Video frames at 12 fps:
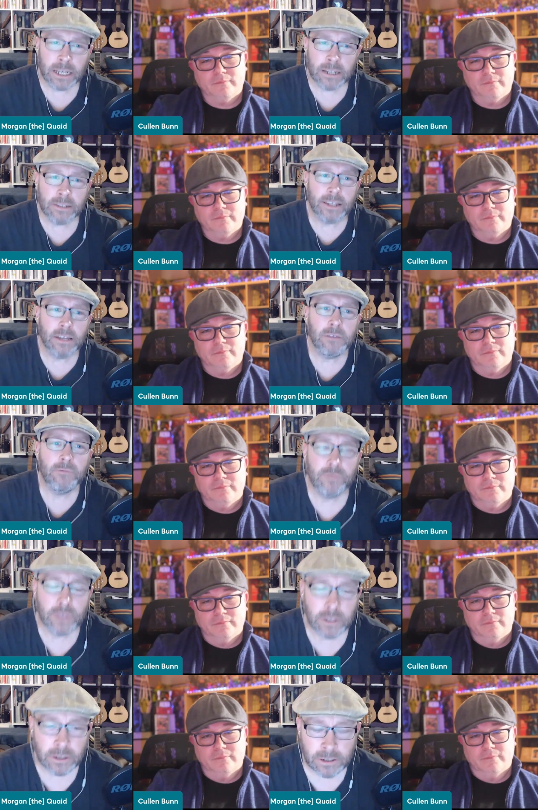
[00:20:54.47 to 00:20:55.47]
Speaker 1: instead of
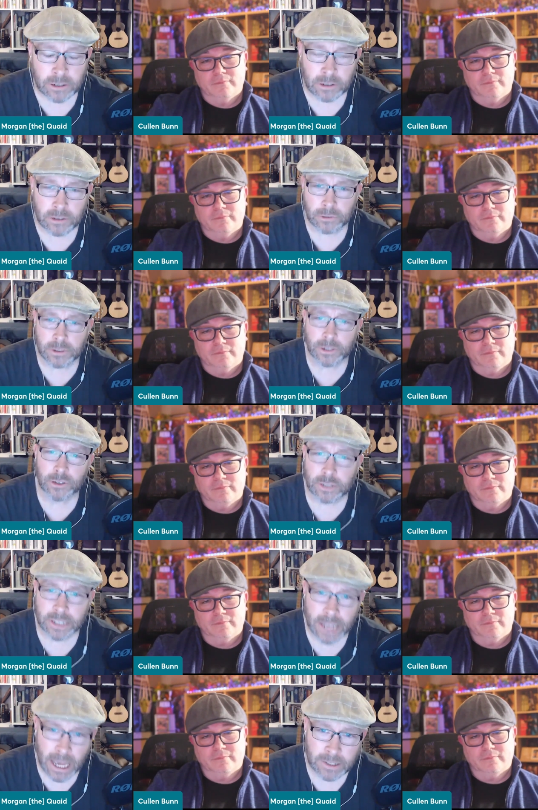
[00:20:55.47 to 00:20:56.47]
you know, in
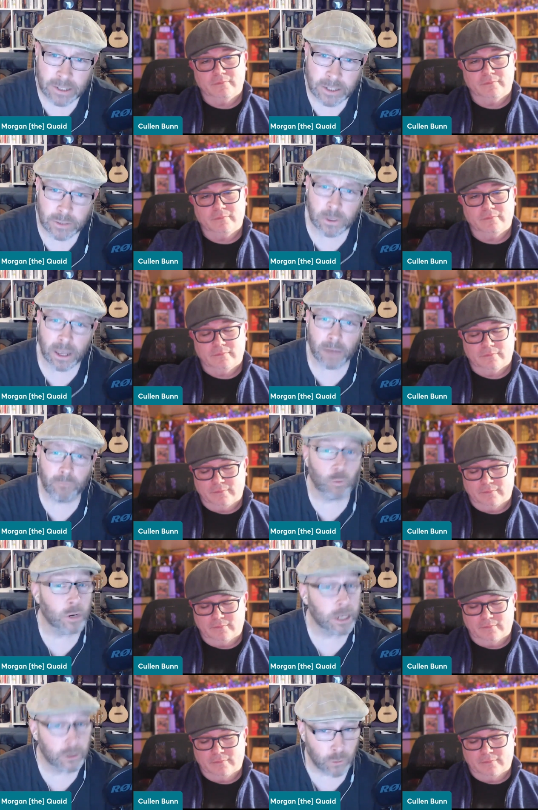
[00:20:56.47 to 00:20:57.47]
traditional taxis, we have
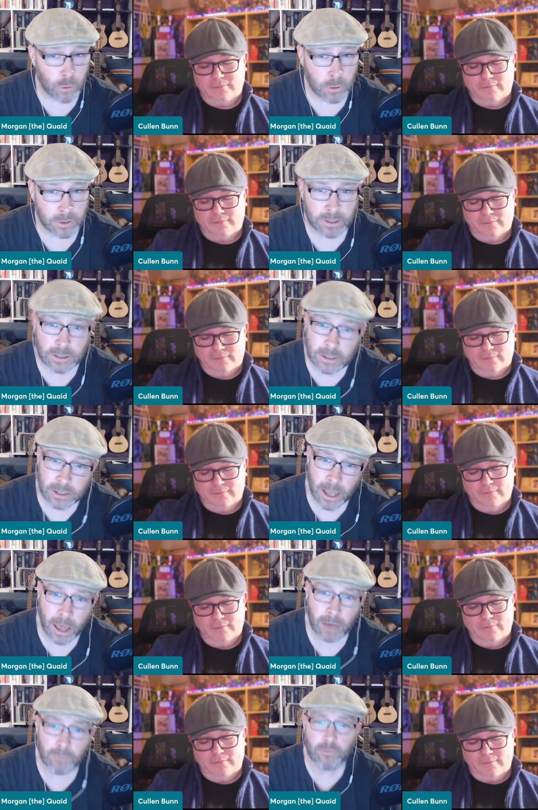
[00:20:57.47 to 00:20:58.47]
rickshaws that
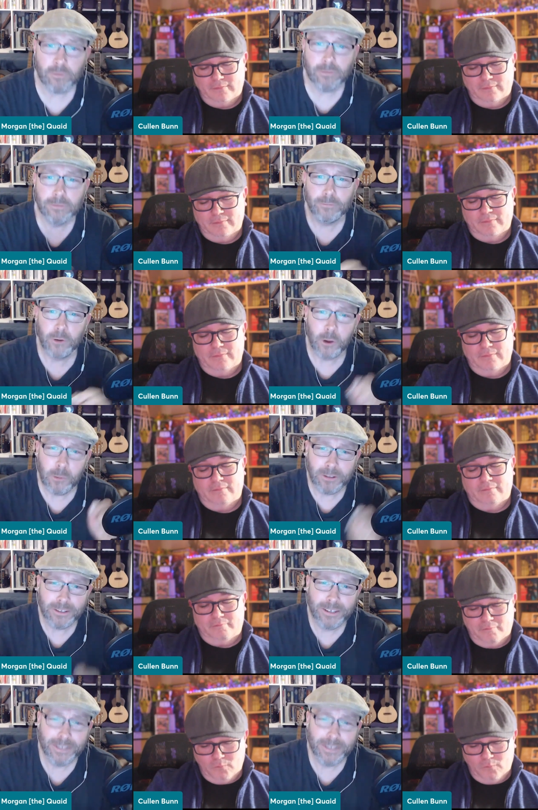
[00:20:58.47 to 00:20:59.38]
have robots